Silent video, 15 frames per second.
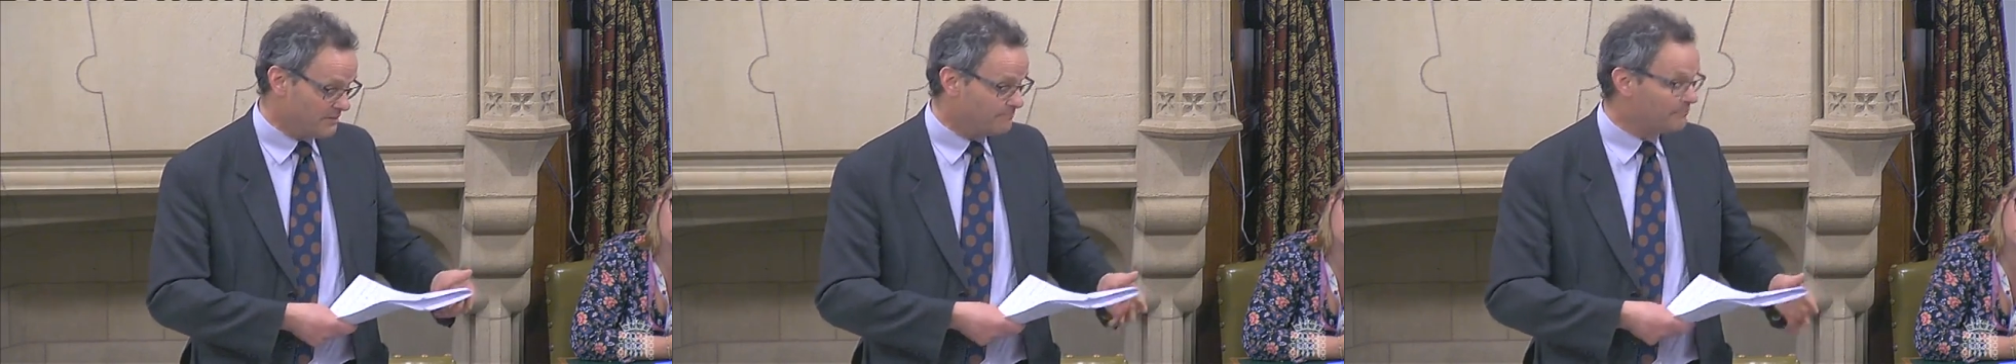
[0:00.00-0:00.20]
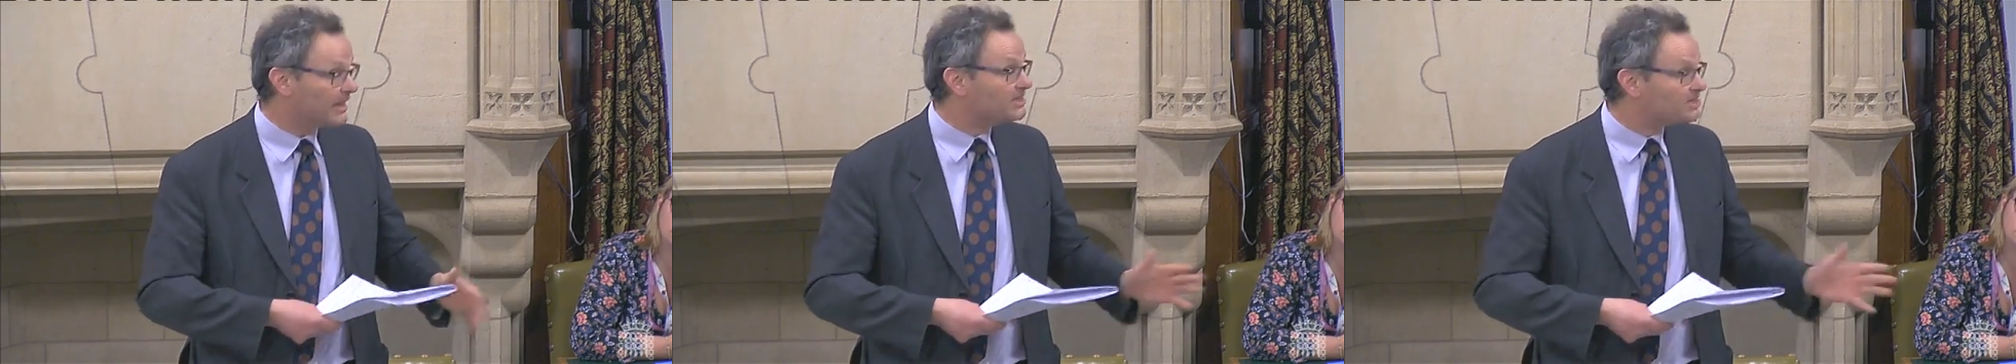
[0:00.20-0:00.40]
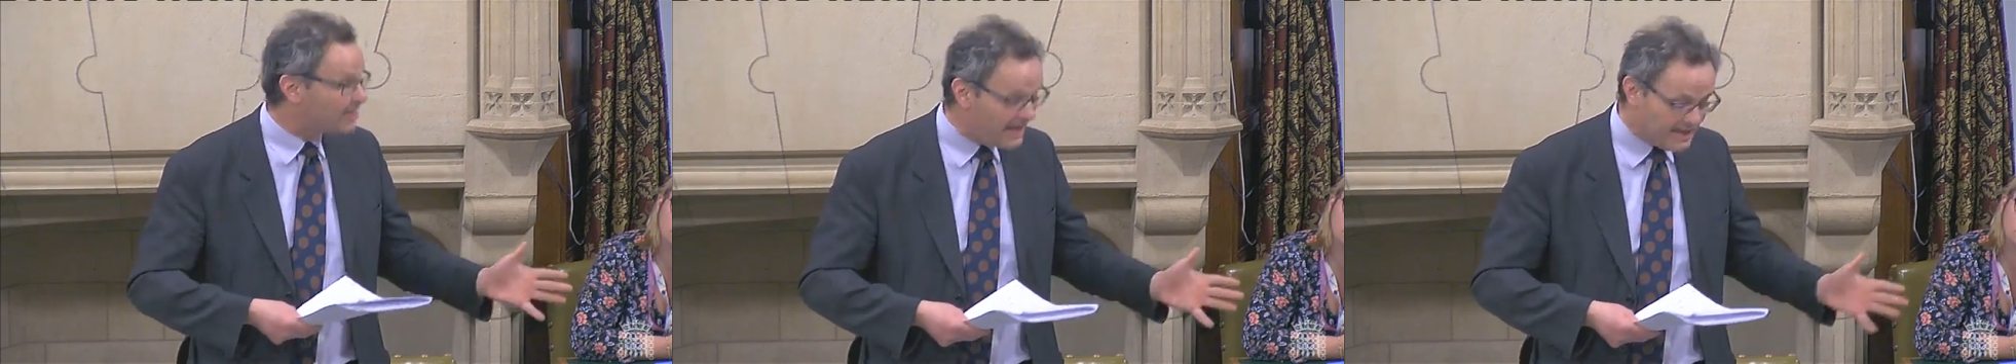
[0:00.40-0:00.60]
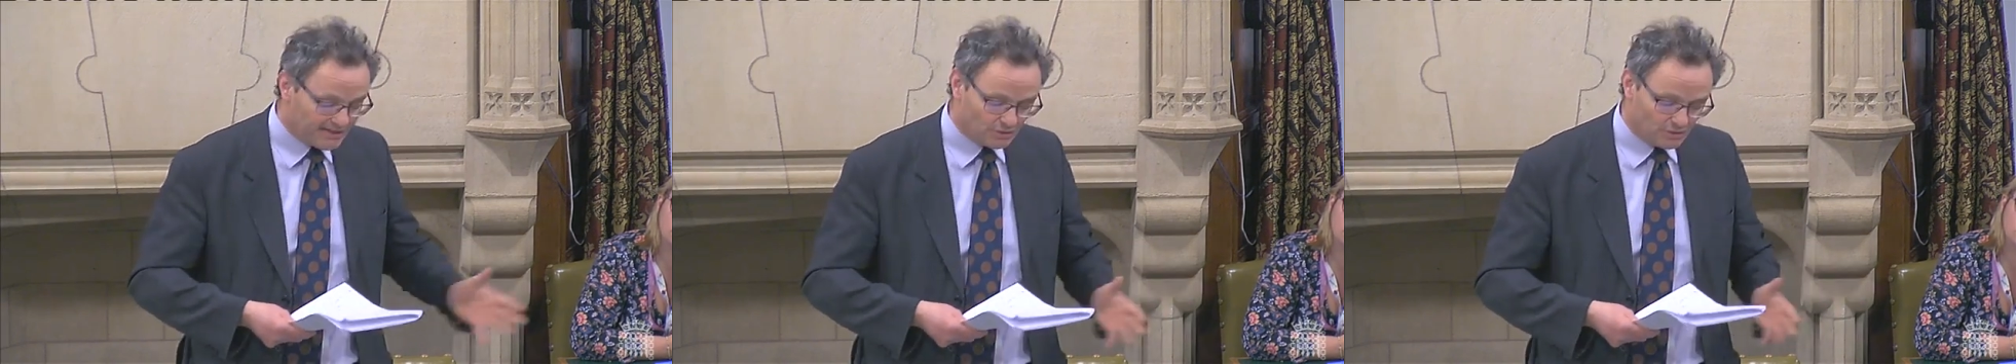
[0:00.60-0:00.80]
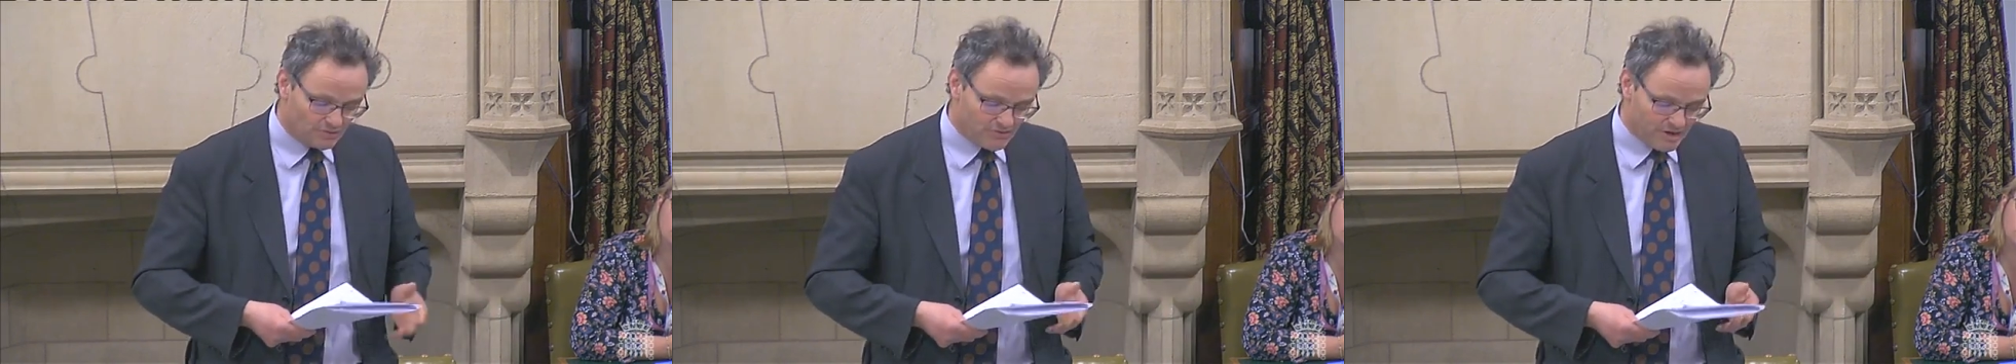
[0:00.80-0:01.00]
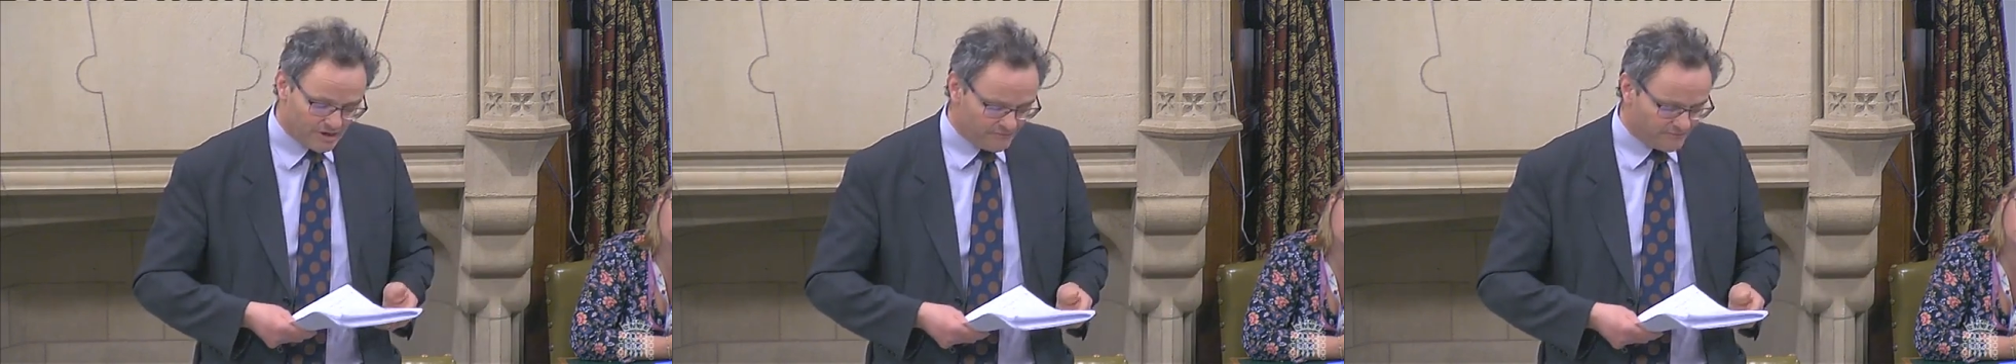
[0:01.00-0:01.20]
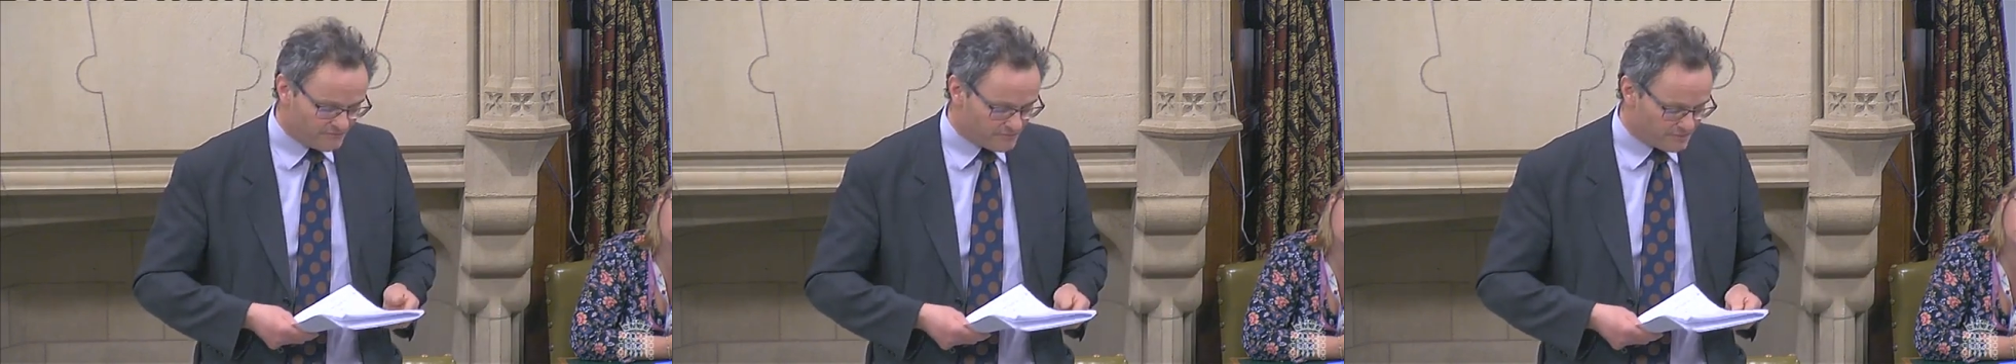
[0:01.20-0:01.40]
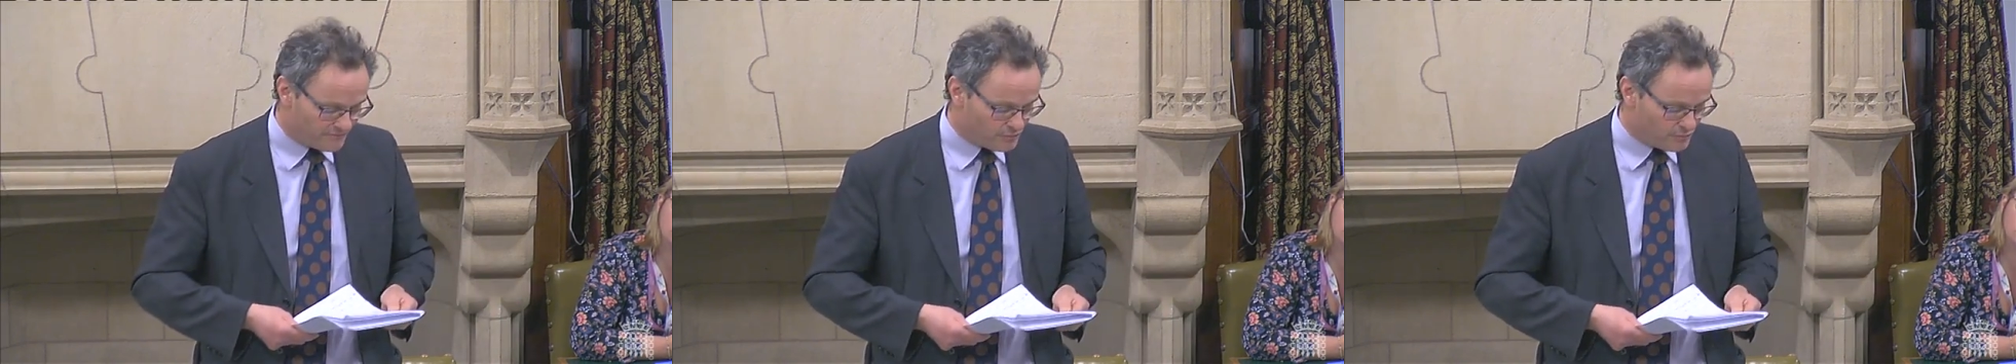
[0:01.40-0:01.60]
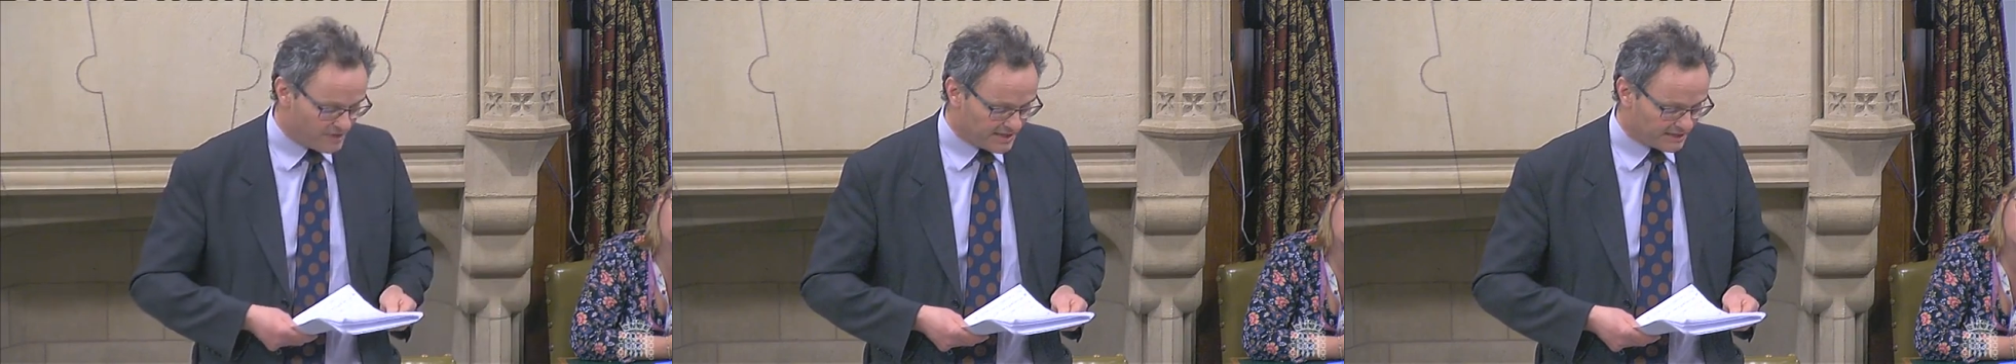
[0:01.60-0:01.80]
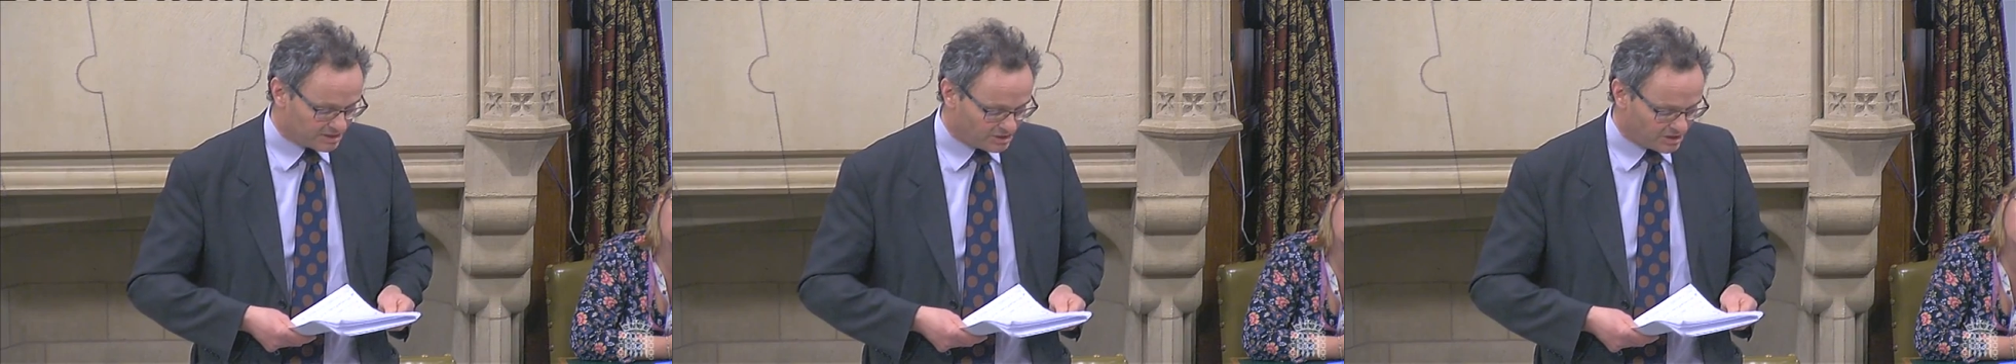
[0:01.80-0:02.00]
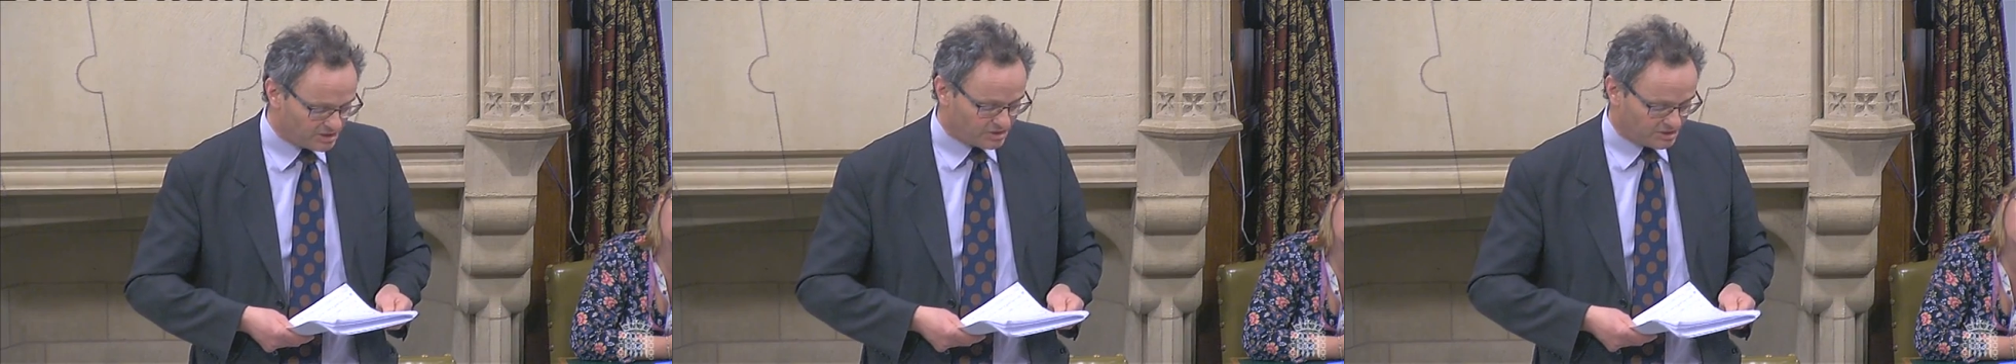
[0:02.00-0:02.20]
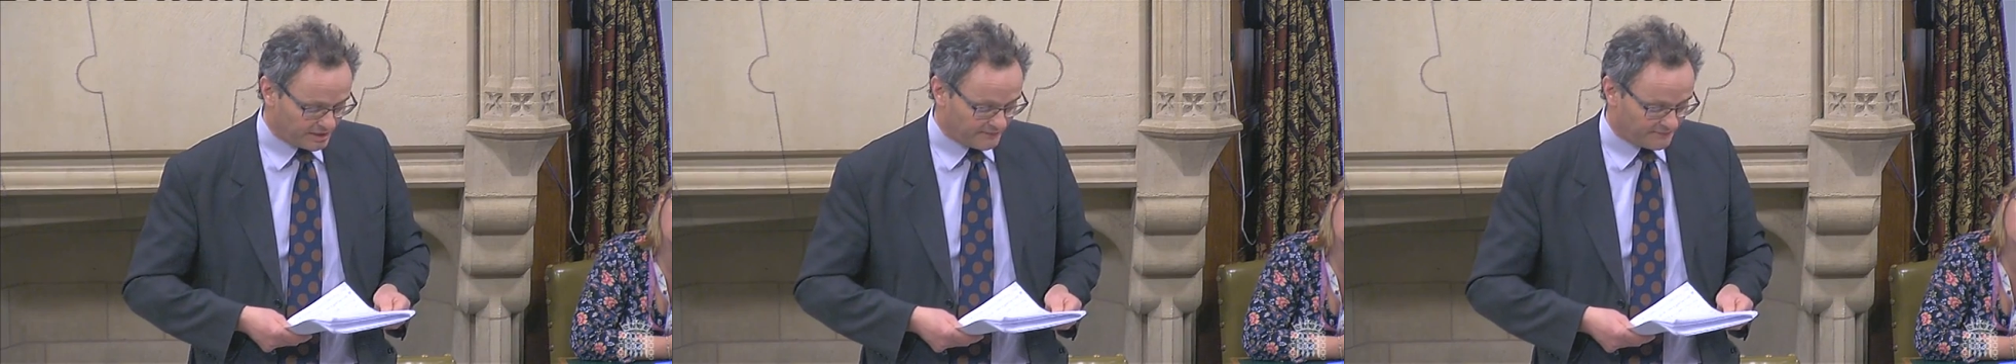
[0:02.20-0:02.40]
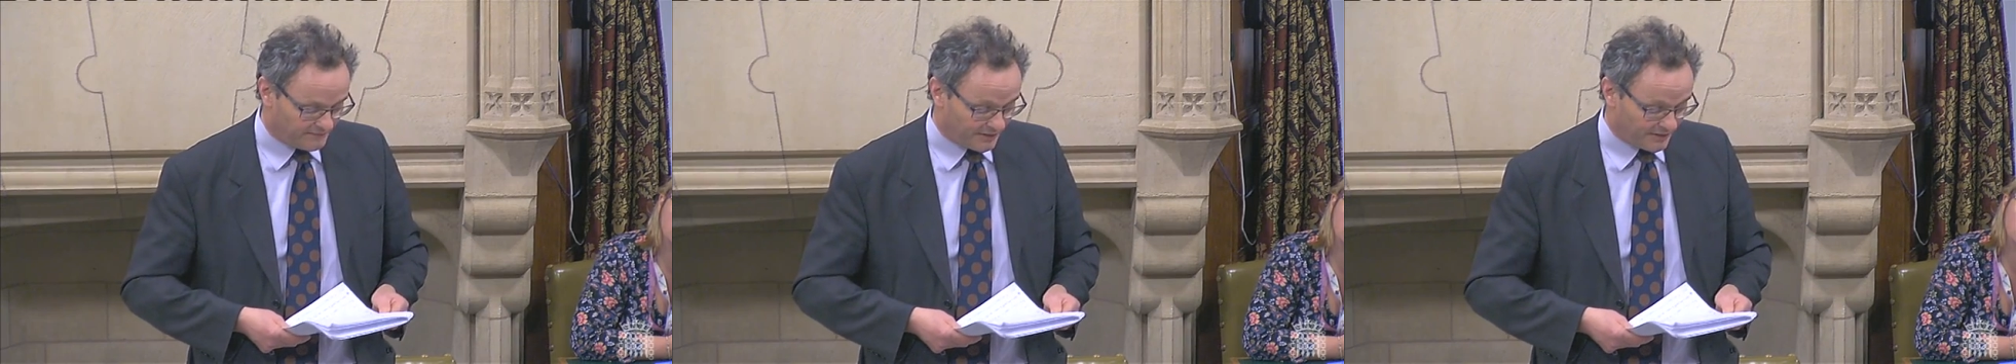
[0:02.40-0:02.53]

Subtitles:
maintain growth through the existing